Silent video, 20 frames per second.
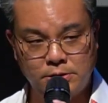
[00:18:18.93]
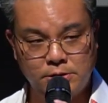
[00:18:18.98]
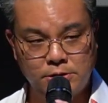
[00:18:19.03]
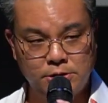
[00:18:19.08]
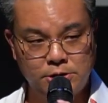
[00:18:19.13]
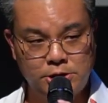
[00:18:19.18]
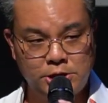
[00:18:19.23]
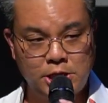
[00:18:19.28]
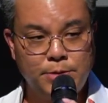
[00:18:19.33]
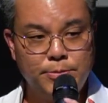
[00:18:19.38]

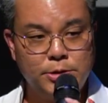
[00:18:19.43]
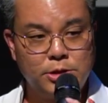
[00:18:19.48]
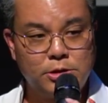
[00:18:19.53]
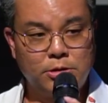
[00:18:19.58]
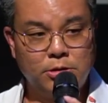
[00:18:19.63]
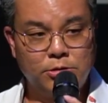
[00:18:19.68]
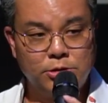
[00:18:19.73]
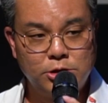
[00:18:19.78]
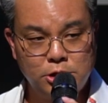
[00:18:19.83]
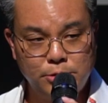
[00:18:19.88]
Shame is
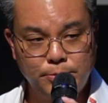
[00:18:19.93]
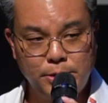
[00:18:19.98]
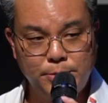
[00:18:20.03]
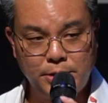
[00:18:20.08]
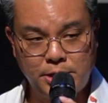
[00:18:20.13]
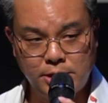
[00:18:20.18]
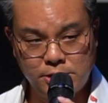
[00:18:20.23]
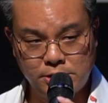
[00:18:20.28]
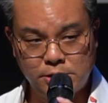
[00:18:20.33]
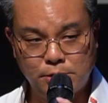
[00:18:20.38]
close to me
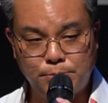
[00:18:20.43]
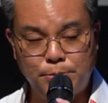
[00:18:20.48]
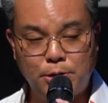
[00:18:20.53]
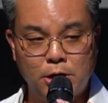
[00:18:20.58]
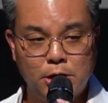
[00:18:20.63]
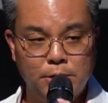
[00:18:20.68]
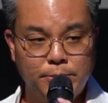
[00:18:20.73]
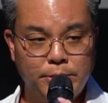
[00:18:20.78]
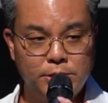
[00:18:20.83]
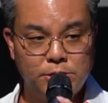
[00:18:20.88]
because it's a
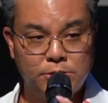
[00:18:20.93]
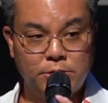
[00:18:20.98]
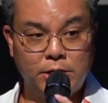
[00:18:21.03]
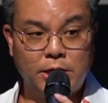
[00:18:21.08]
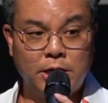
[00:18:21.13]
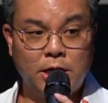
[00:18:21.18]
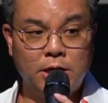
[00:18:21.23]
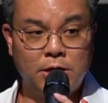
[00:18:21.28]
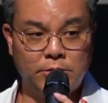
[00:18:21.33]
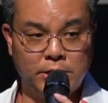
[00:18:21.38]
part of me, so I
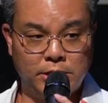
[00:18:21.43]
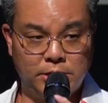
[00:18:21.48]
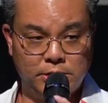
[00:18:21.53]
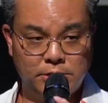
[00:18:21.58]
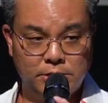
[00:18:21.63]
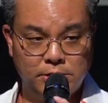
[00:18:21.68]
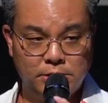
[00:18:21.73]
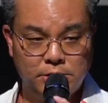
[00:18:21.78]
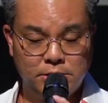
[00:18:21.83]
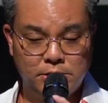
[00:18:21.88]
cuddle it.
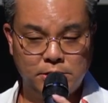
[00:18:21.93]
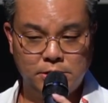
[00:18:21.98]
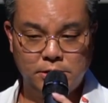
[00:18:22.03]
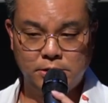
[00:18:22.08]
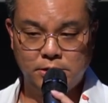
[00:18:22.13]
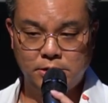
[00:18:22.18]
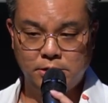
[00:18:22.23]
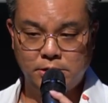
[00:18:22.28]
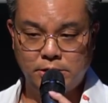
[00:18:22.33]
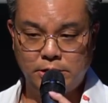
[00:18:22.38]

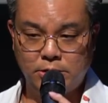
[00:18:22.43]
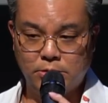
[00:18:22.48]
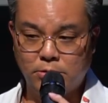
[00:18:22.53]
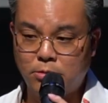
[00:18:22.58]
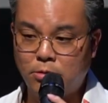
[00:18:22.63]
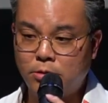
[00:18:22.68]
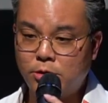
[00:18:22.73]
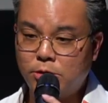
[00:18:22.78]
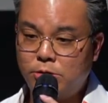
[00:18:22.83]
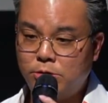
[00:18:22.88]
They're
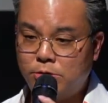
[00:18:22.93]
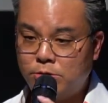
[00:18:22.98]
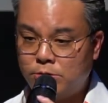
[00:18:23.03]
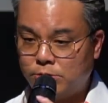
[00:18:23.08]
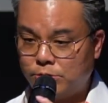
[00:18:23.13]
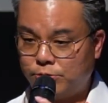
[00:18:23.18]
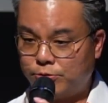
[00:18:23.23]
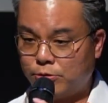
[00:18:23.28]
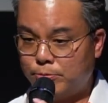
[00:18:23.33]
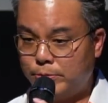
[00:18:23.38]
learning
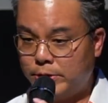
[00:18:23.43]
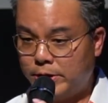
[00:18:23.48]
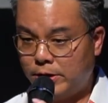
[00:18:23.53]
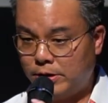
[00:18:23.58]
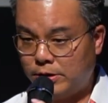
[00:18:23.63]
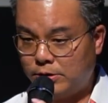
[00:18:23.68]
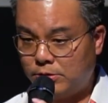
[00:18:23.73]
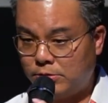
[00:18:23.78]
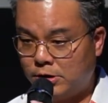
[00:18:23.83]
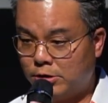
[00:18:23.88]
tools for
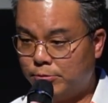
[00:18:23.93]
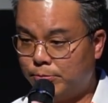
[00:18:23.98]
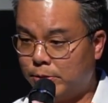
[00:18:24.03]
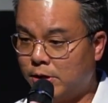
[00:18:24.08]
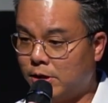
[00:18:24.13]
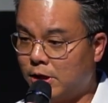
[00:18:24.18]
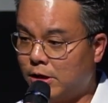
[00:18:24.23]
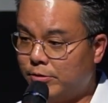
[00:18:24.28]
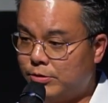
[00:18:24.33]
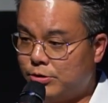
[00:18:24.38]
me to live
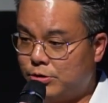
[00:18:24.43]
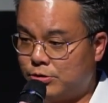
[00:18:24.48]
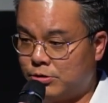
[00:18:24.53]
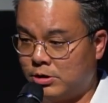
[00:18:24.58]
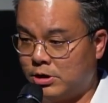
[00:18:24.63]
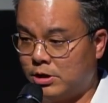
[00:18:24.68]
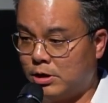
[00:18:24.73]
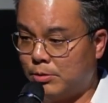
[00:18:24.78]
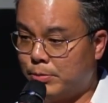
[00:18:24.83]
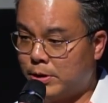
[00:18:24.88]
my life with
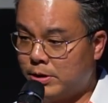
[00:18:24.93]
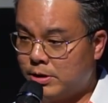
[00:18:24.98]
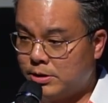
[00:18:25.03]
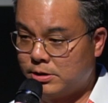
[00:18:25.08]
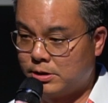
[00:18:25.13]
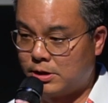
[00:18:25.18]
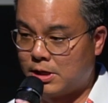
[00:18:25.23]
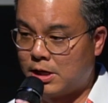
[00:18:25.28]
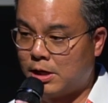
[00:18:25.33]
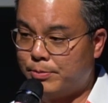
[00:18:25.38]
joy,
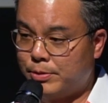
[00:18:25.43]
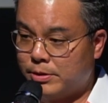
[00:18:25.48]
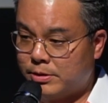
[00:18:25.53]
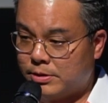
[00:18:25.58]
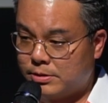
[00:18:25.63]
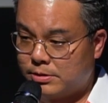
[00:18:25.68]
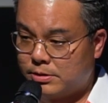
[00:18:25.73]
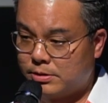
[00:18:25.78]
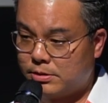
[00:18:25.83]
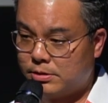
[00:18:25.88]
abundance, and
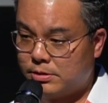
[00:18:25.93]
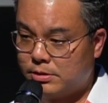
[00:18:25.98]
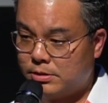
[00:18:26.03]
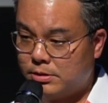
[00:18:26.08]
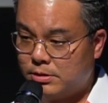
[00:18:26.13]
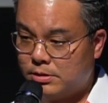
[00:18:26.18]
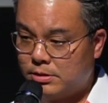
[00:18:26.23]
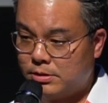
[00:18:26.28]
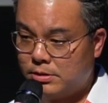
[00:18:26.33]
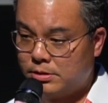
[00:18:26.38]
happiness.
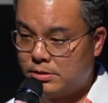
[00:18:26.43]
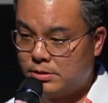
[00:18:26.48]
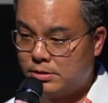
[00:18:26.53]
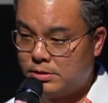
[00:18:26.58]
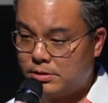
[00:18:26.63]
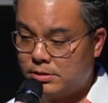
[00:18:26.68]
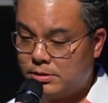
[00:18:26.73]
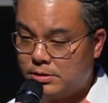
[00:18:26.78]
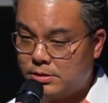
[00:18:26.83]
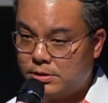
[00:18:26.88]

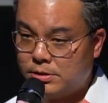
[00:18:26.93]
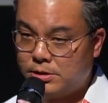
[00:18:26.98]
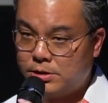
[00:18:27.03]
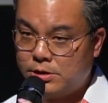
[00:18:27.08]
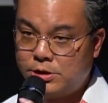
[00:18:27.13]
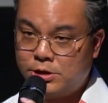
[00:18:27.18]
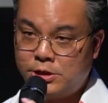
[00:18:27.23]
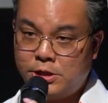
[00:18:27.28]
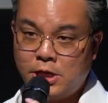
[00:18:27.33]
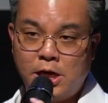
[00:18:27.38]

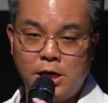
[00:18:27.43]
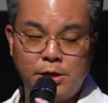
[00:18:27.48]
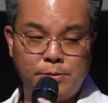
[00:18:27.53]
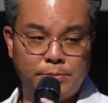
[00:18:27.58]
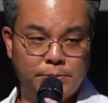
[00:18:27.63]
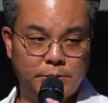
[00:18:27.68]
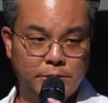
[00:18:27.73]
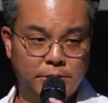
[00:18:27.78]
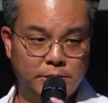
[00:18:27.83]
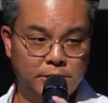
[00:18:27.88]

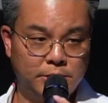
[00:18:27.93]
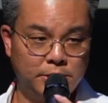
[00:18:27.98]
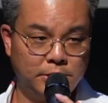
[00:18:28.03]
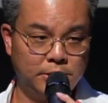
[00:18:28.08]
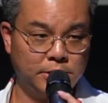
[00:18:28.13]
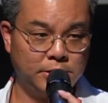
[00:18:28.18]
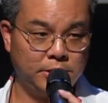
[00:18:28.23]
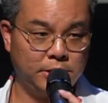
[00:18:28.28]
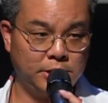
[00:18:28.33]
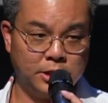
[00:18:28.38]
Shame
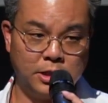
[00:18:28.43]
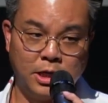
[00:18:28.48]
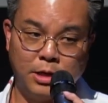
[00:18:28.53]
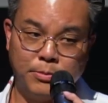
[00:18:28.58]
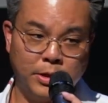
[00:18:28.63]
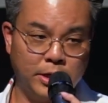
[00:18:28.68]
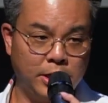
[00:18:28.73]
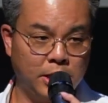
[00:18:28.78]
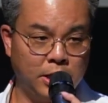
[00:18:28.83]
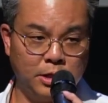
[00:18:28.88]
is not
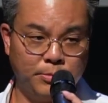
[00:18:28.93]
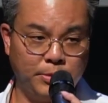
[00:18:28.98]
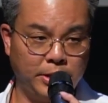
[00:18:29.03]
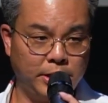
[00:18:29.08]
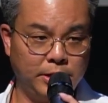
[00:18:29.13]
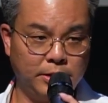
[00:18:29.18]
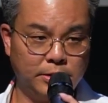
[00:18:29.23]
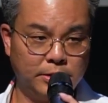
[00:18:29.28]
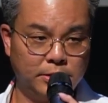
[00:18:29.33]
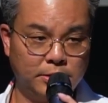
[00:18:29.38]
my
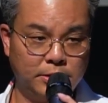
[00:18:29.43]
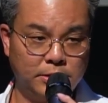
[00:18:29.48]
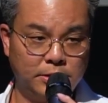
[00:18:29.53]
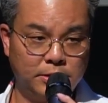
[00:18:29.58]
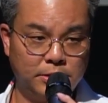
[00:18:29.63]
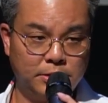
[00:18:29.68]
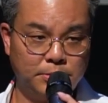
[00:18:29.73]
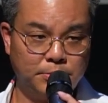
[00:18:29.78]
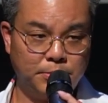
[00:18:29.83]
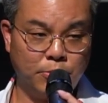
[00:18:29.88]
enemy,
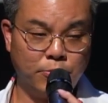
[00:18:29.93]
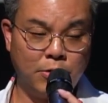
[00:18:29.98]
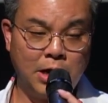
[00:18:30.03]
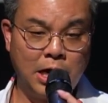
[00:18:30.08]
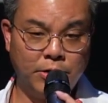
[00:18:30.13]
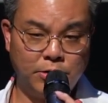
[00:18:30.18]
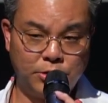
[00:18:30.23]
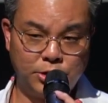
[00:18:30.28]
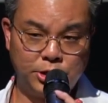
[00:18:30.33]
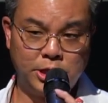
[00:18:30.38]
but
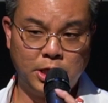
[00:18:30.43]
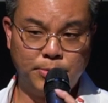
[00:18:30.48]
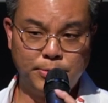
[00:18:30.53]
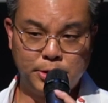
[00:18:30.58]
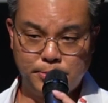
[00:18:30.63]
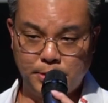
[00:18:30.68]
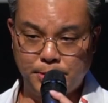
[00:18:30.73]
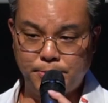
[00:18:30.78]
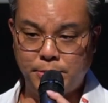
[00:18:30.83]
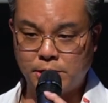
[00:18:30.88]
rather shame
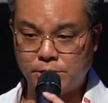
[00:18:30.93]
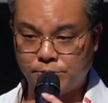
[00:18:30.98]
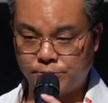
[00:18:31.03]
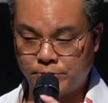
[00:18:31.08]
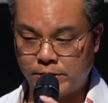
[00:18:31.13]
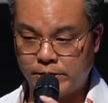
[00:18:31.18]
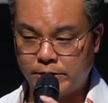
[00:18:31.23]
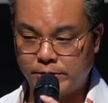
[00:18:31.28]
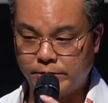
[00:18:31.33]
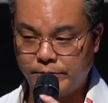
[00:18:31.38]
is my best
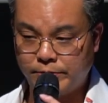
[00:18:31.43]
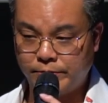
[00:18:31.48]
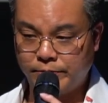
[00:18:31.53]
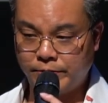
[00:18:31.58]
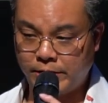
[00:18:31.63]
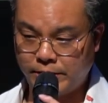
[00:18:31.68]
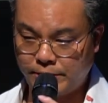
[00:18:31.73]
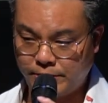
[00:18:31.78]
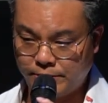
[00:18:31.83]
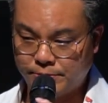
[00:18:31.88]
friend.
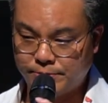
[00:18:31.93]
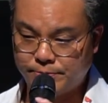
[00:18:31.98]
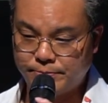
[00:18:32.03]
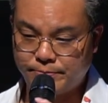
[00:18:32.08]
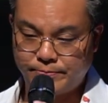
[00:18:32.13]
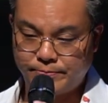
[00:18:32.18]
Thank you.